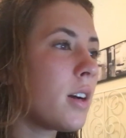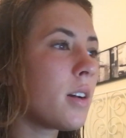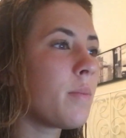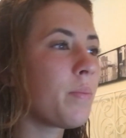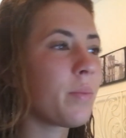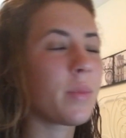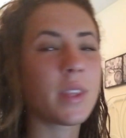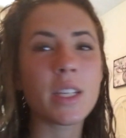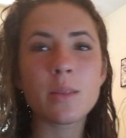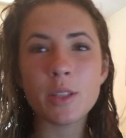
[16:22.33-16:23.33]

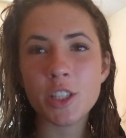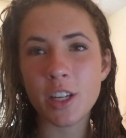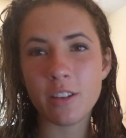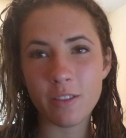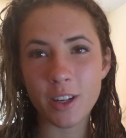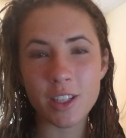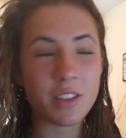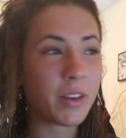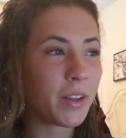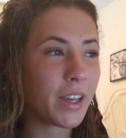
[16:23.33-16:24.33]
This machine, first
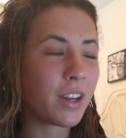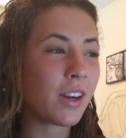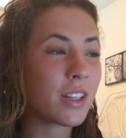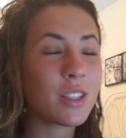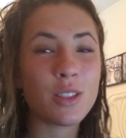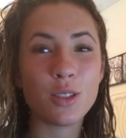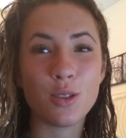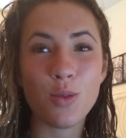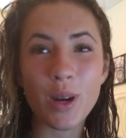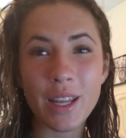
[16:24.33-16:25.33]
of all, it costs
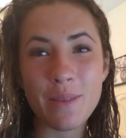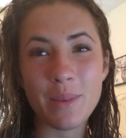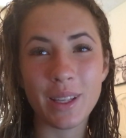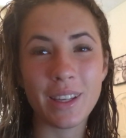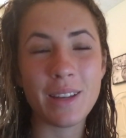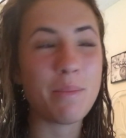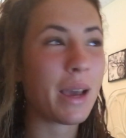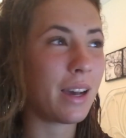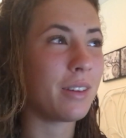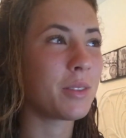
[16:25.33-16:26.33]
20 million
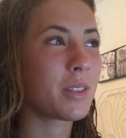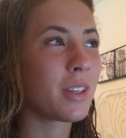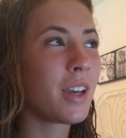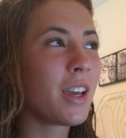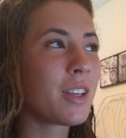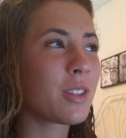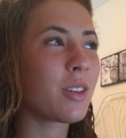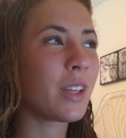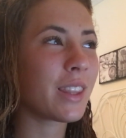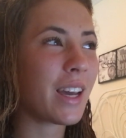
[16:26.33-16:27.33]
pounds.
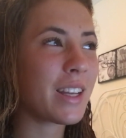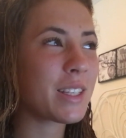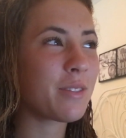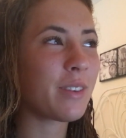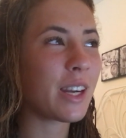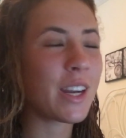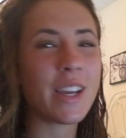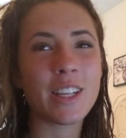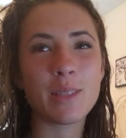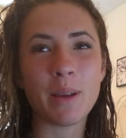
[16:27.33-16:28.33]
So, like, that is
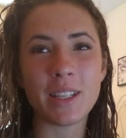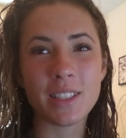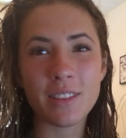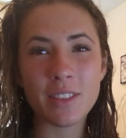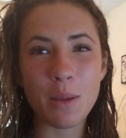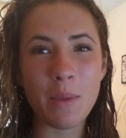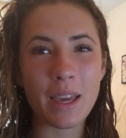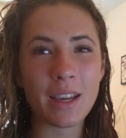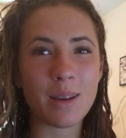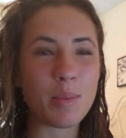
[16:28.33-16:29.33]
very expensive. To
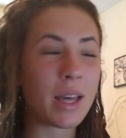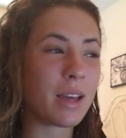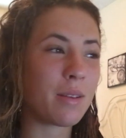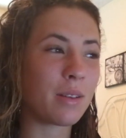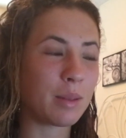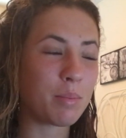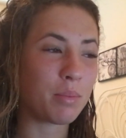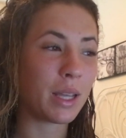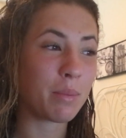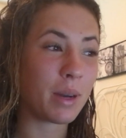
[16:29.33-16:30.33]
make up that
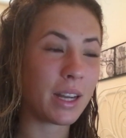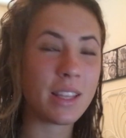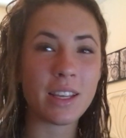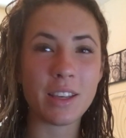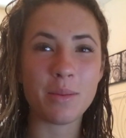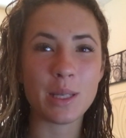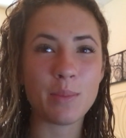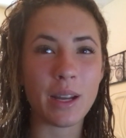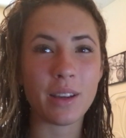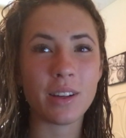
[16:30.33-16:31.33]
like money that you'd be
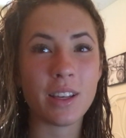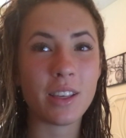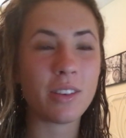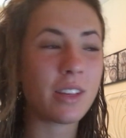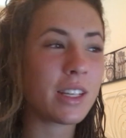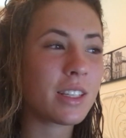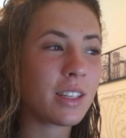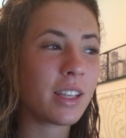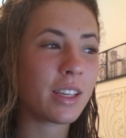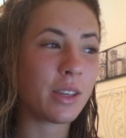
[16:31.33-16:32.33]
spending on it, you'd need
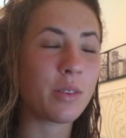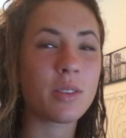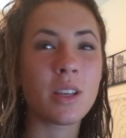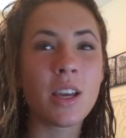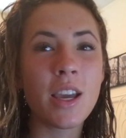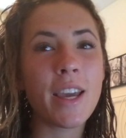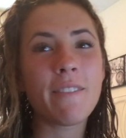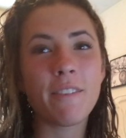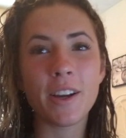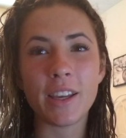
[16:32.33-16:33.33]
to like use
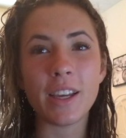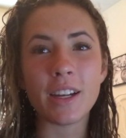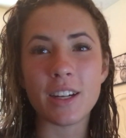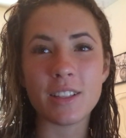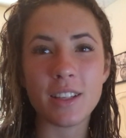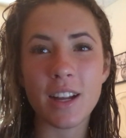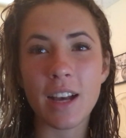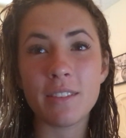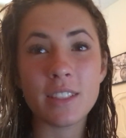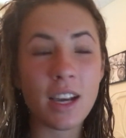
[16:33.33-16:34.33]
it for years and
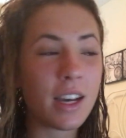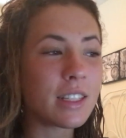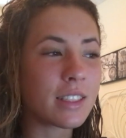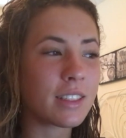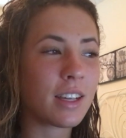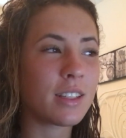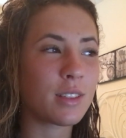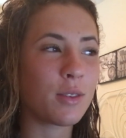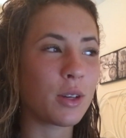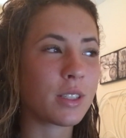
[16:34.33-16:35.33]
have tons and tons
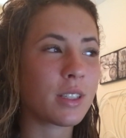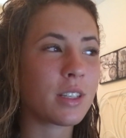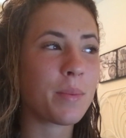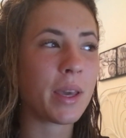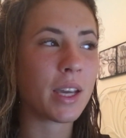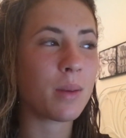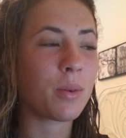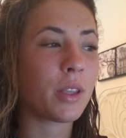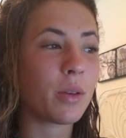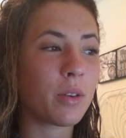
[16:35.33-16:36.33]
of horses to make up
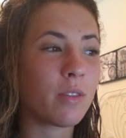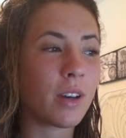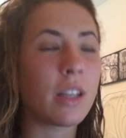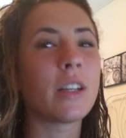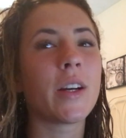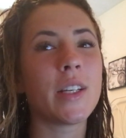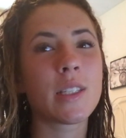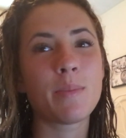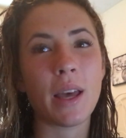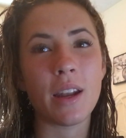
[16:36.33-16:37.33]
what you would have otherwise
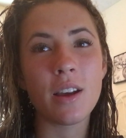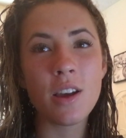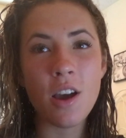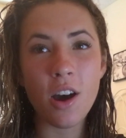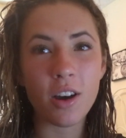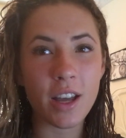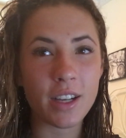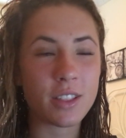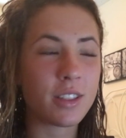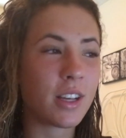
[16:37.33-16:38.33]
spent on
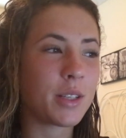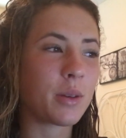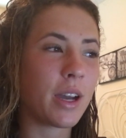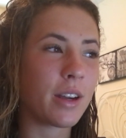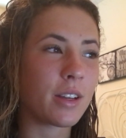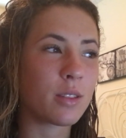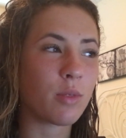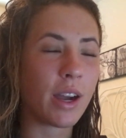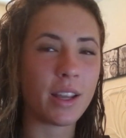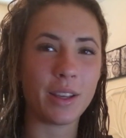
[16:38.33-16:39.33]
exercise riders
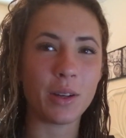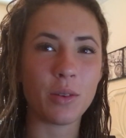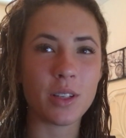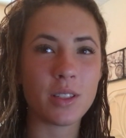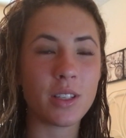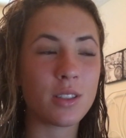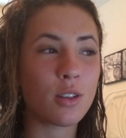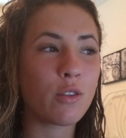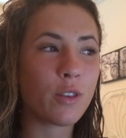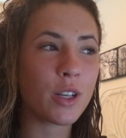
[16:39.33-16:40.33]
riding your horses.
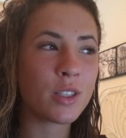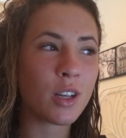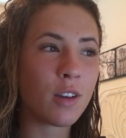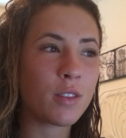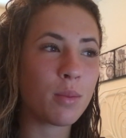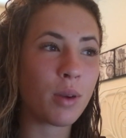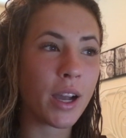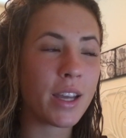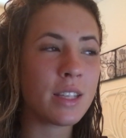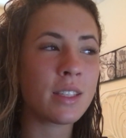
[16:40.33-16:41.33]
So first off, the
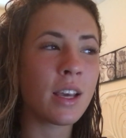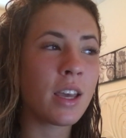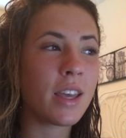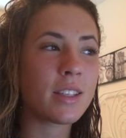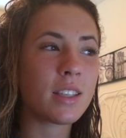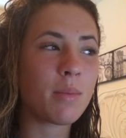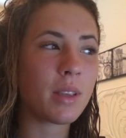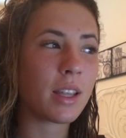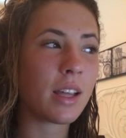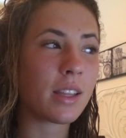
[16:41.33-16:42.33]
price is
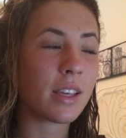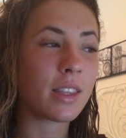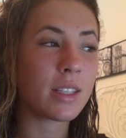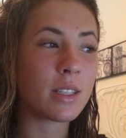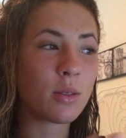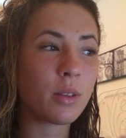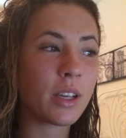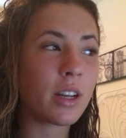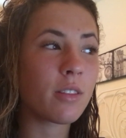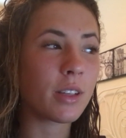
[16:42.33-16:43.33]
something that like this is
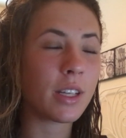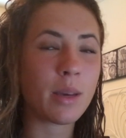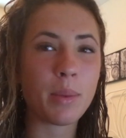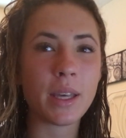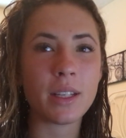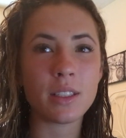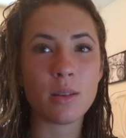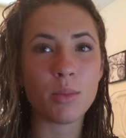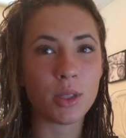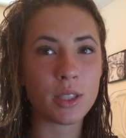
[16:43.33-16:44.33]
only going to really appeal
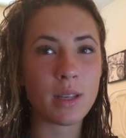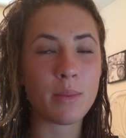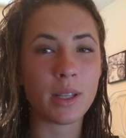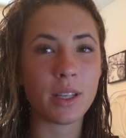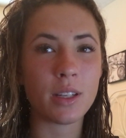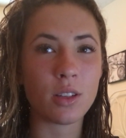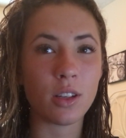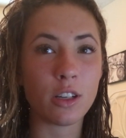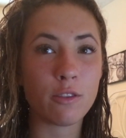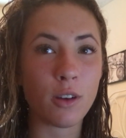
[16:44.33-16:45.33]
to
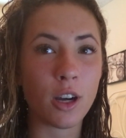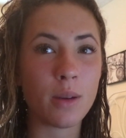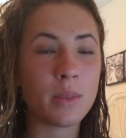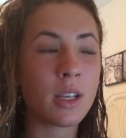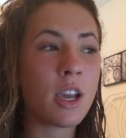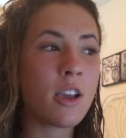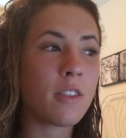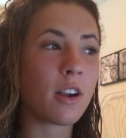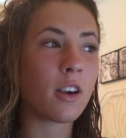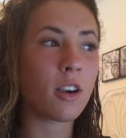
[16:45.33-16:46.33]
multi-million-dollar farms
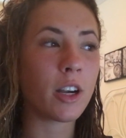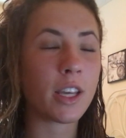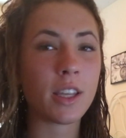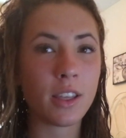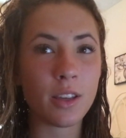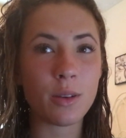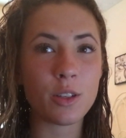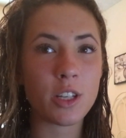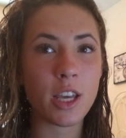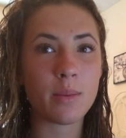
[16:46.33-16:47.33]
that are already
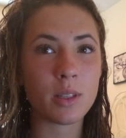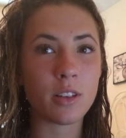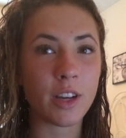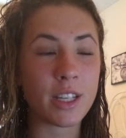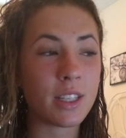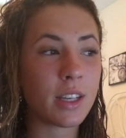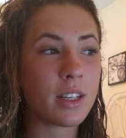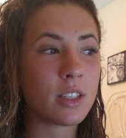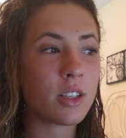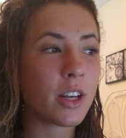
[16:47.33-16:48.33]
huge names in the racing
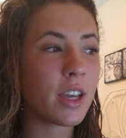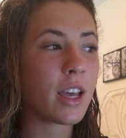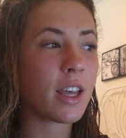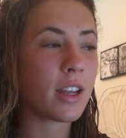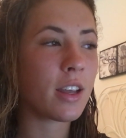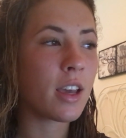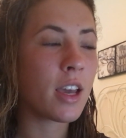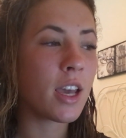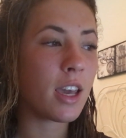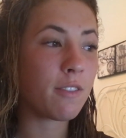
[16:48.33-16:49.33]
industry, and
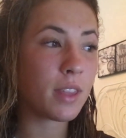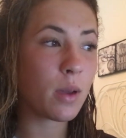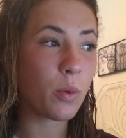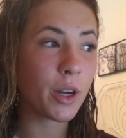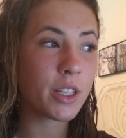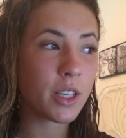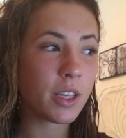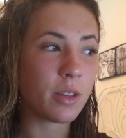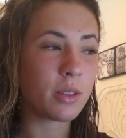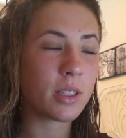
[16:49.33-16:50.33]
if they were to
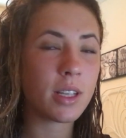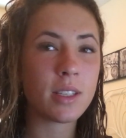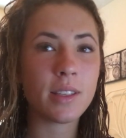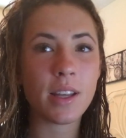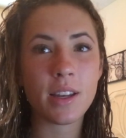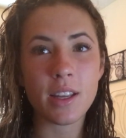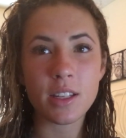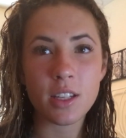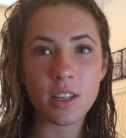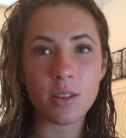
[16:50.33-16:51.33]
use this, they'd
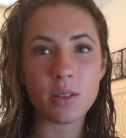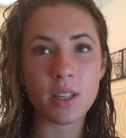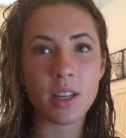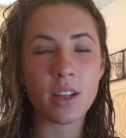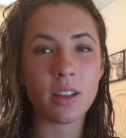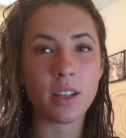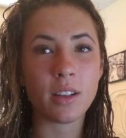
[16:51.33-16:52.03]
need to use it